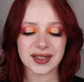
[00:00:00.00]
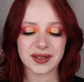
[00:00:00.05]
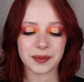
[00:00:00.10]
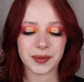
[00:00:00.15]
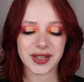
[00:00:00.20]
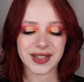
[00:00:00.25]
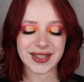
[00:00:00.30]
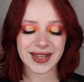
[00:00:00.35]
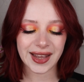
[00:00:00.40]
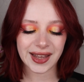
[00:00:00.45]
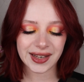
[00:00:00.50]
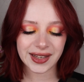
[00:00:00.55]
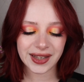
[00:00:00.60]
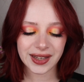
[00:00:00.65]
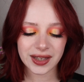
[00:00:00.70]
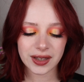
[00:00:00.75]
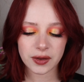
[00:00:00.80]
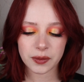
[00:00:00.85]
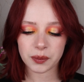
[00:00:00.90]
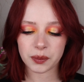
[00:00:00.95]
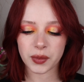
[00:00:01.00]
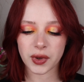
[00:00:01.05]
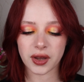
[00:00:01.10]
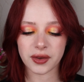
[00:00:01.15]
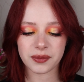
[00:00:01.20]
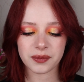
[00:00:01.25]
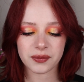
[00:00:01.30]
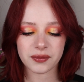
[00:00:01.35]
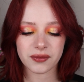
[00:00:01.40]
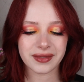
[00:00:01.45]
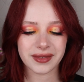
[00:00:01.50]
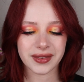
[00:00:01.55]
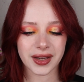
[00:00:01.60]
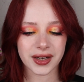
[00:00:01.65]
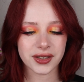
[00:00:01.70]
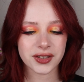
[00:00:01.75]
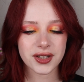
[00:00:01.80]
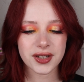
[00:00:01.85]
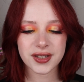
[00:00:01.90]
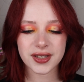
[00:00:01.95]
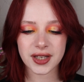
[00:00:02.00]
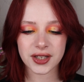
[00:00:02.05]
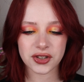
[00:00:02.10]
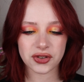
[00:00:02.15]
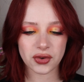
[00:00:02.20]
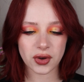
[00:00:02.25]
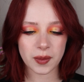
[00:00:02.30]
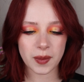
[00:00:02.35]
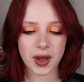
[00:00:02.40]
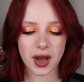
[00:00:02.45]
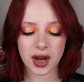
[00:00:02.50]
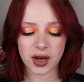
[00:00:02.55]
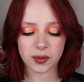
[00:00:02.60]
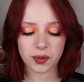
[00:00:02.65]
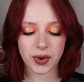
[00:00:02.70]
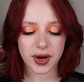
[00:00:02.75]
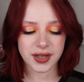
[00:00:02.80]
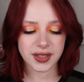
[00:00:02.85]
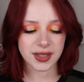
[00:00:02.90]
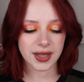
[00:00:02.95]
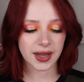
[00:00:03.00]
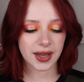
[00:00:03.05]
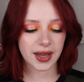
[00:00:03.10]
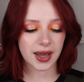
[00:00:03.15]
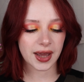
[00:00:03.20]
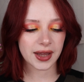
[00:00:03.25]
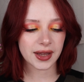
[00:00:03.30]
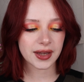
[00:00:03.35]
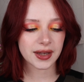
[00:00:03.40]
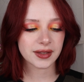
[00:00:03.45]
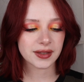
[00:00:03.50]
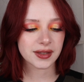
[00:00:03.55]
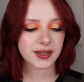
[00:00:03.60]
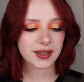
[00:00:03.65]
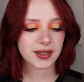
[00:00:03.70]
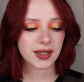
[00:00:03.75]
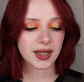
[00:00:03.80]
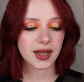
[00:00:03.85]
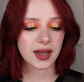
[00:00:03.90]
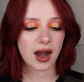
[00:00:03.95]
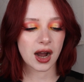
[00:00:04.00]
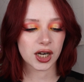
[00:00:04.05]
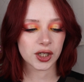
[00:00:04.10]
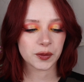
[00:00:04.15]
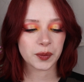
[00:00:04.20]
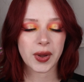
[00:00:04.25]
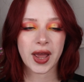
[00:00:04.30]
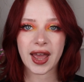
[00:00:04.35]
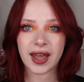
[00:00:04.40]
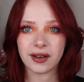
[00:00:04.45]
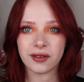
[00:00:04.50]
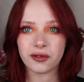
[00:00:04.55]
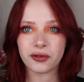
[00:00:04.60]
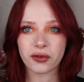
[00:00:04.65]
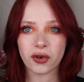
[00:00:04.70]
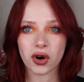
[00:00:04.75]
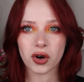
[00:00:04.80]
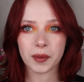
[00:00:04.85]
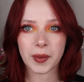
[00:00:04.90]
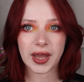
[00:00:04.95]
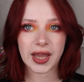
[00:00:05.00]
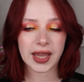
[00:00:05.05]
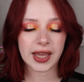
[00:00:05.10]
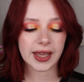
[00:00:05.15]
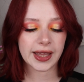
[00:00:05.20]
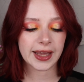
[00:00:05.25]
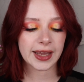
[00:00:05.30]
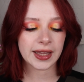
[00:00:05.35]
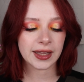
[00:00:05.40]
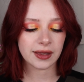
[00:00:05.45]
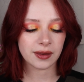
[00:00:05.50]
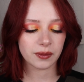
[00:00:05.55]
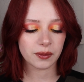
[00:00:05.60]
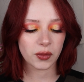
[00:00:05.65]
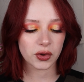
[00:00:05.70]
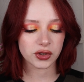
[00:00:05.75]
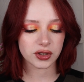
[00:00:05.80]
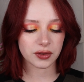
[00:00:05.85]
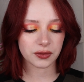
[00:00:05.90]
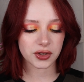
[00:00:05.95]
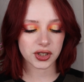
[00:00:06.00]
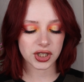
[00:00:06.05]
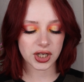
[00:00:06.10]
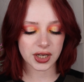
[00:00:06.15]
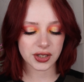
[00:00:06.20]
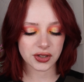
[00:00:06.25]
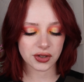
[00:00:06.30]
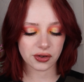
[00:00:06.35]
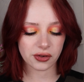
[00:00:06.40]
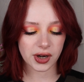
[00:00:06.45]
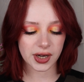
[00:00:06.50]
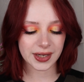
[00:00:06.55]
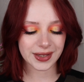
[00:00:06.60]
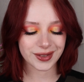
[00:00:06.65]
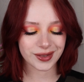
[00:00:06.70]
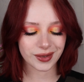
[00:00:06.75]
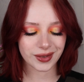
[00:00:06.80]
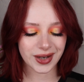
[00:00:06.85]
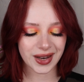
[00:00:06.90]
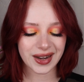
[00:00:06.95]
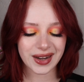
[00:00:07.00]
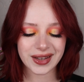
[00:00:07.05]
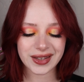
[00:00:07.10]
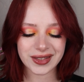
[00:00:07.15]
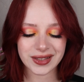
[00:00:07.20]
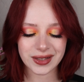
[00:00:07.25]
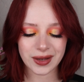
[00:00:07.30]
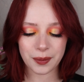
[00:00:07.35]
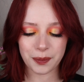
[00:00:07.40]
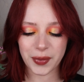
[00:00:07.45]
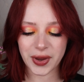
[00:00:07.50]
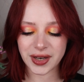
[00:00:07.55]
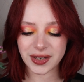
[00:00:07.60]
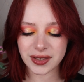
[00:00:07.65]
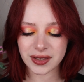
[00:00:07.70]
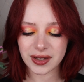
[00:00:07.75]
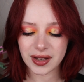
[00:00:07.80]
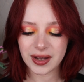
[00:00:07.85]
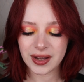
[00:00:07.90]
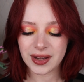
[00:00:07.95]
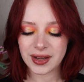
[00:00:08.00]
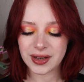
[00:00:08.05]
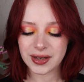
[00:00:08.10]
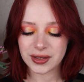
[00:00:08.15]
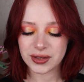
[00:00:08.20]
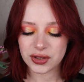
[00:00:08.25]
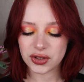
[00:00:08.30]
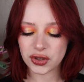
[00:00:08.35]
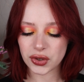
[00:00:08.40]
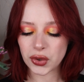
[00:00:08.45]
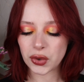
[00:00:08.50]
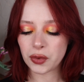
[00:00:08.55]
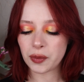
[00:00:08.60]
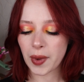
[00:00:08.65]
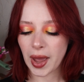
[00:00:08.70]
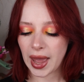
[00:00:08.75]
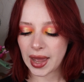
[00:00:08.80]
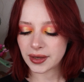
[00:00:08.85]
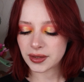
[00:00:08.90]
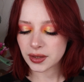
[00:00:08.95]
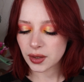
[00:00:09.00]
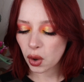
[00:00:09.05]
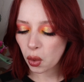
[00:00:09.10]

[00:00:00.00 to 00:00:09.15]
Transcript: metallic, but they're just extremely hard pressed. Like I can see hard pan forming in most of the shades already, so that is a bit too bad.